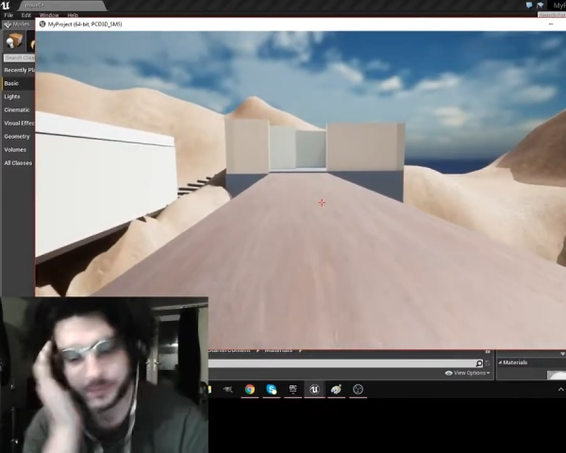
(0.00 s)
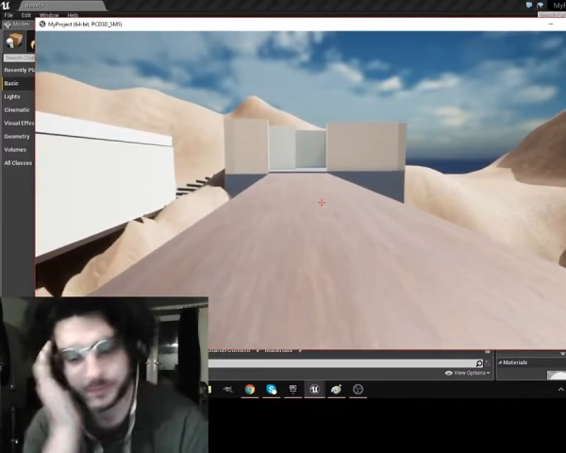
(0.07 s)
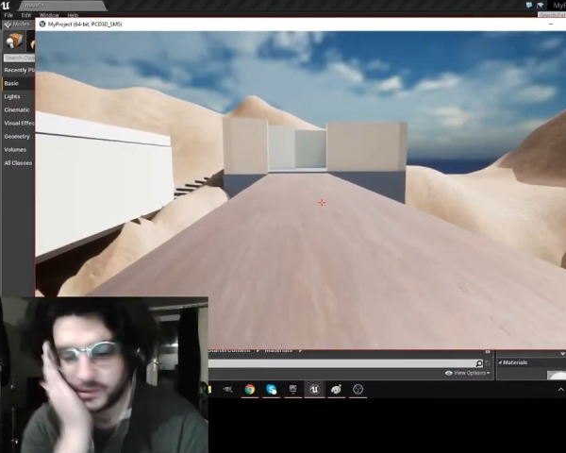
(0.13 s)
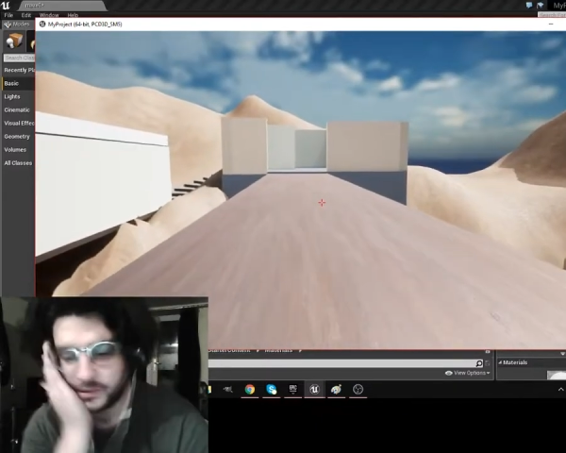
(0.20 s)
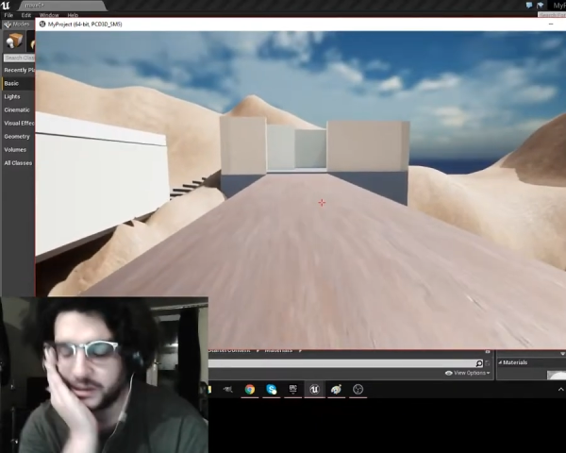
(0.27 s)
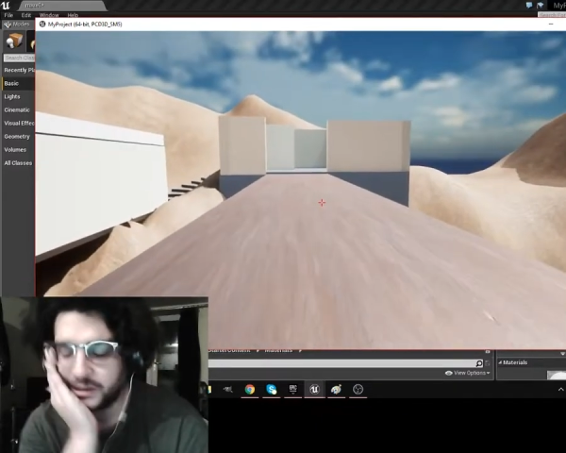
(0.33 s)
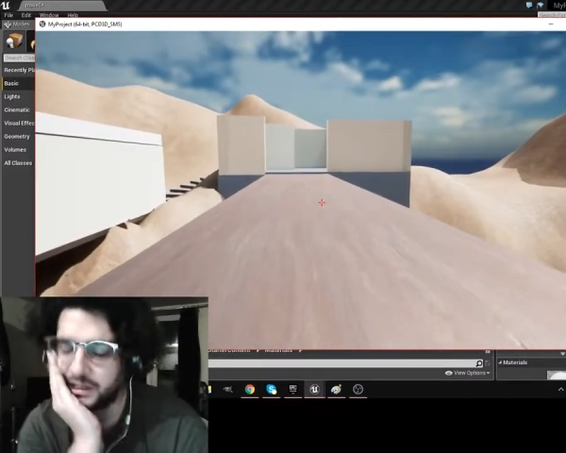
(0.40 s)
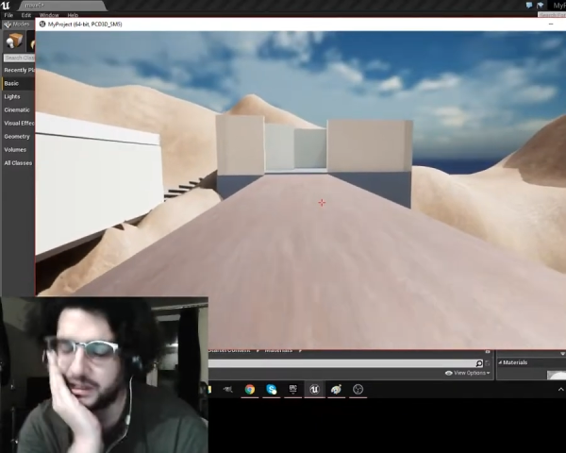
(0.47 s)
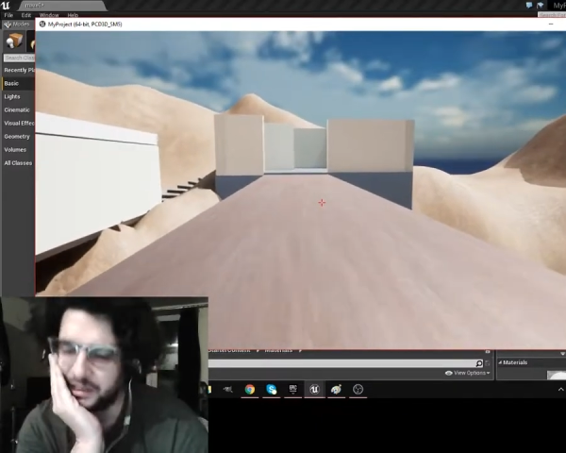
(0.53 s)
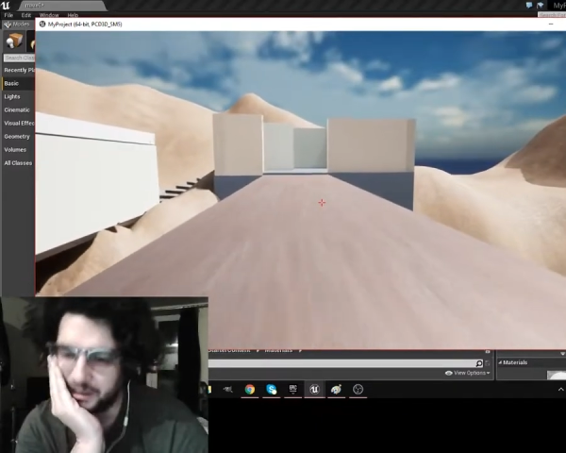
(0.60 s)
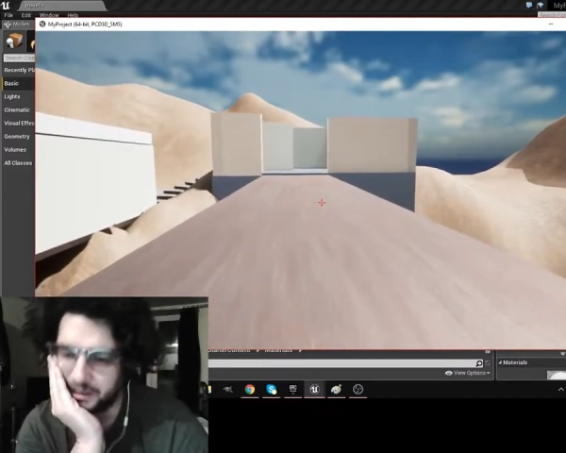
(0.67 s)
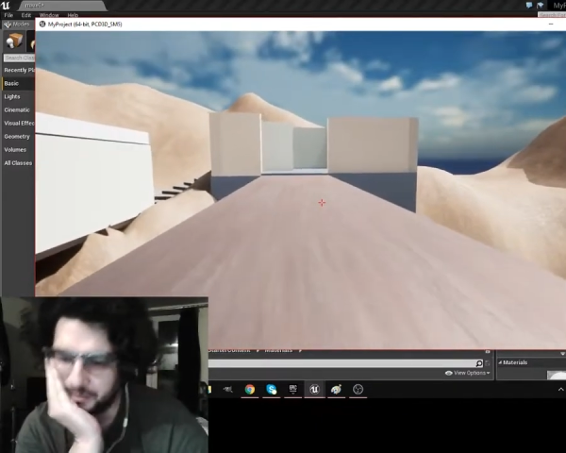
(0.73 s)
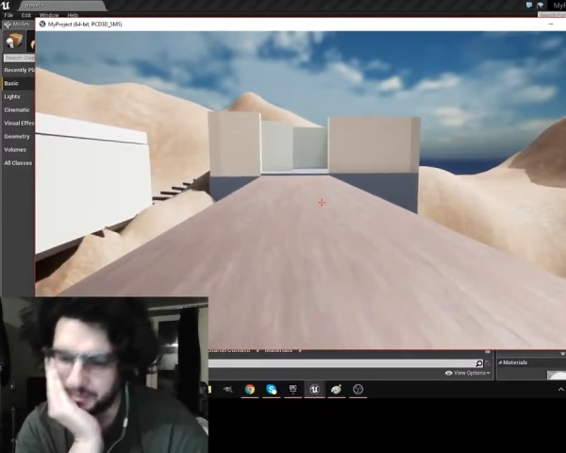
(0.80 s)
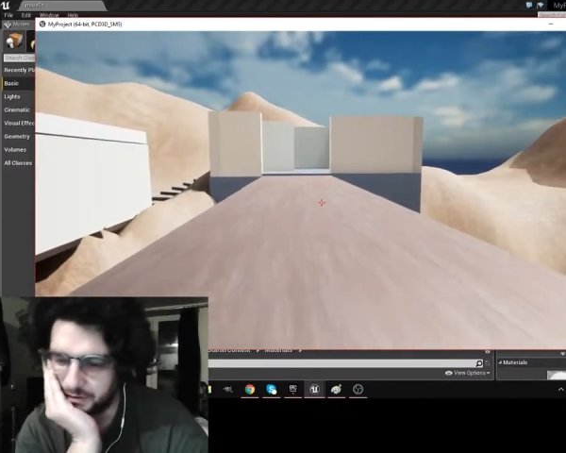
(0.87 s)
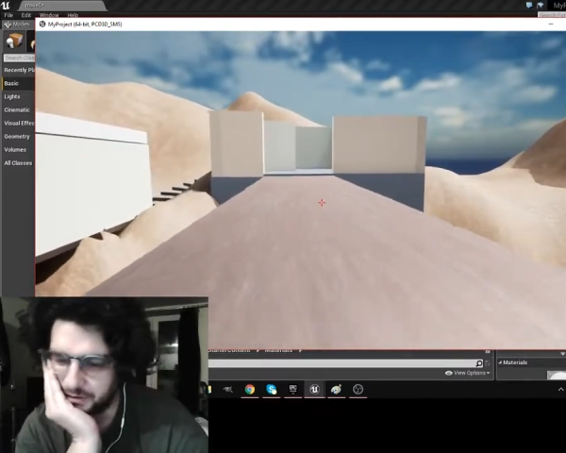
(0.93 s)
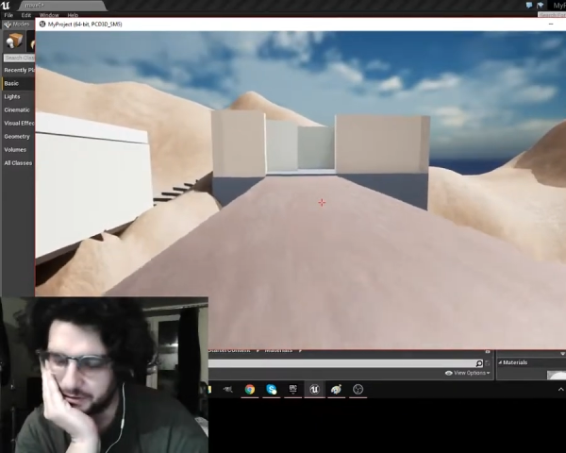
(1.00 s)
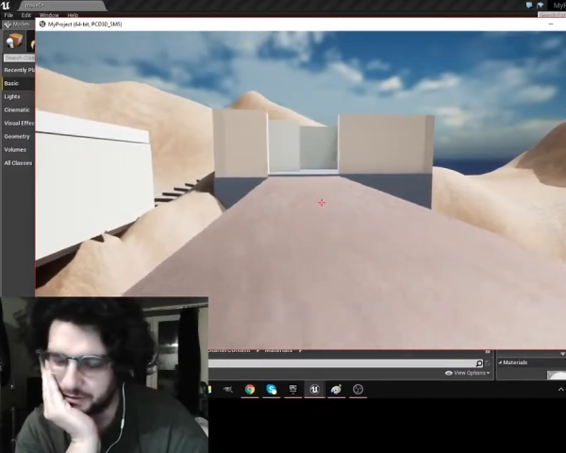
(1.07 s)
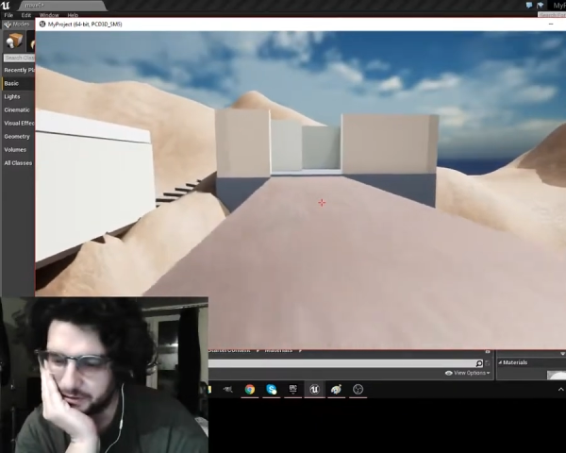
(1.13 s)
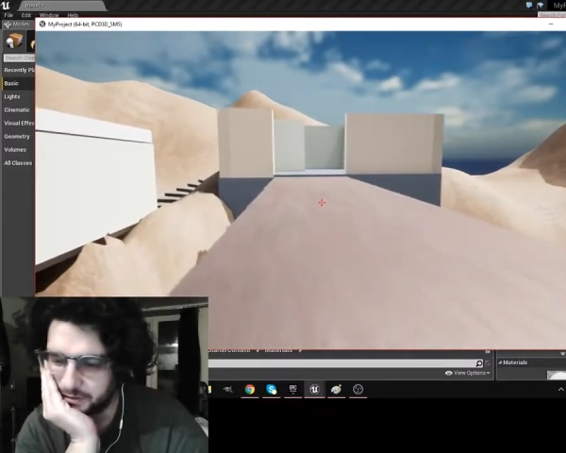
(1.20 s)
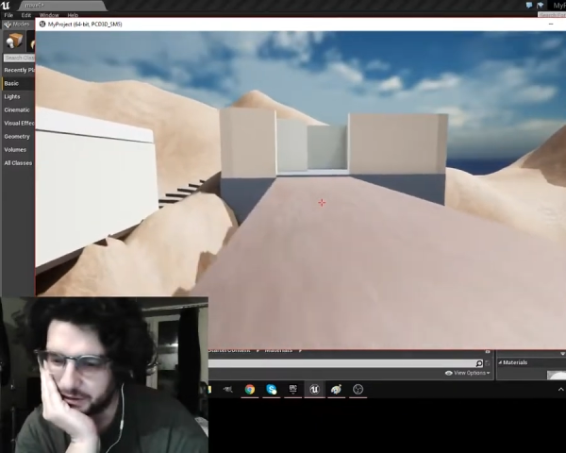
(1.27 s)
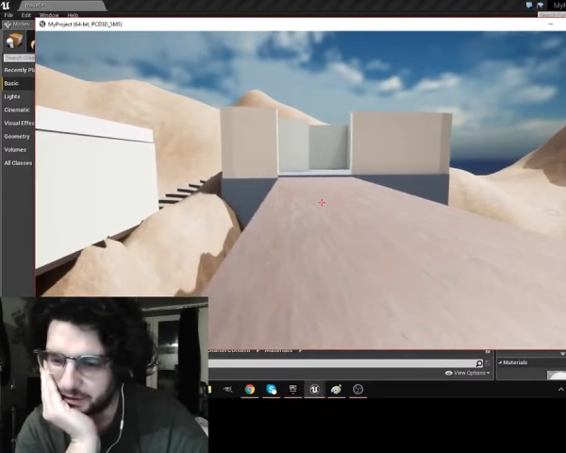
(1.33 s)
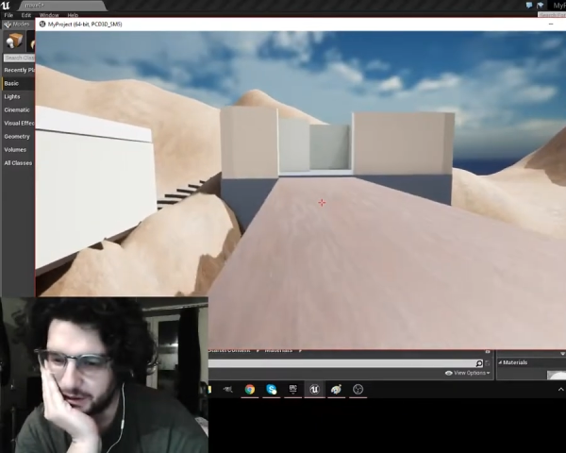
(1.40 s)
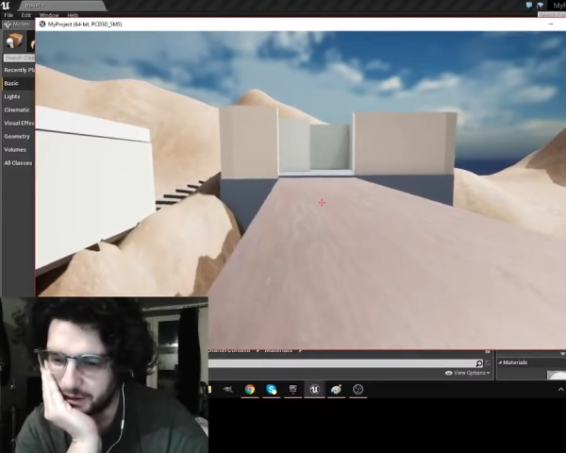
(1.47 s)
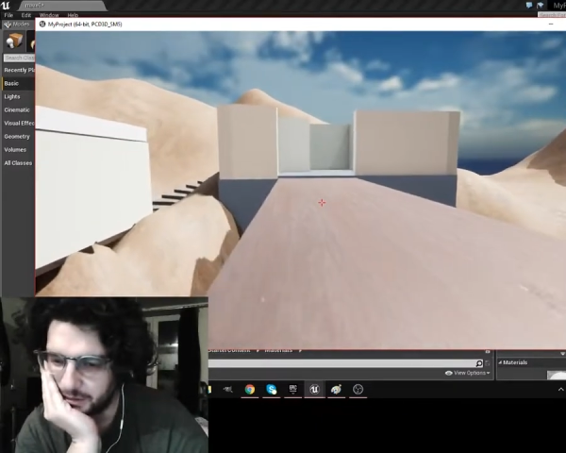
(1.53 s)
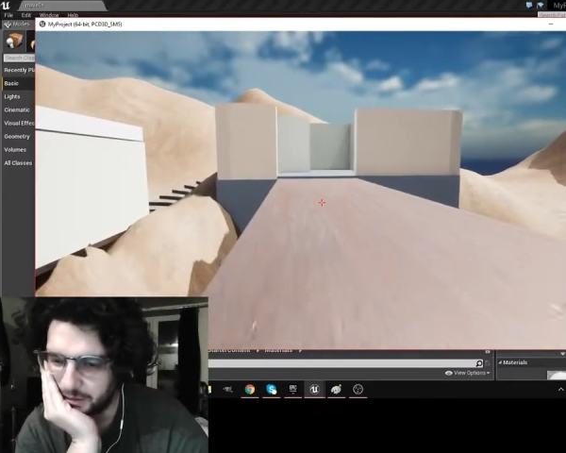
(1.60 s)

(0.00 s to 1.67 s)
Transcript: essentially I'm just getting those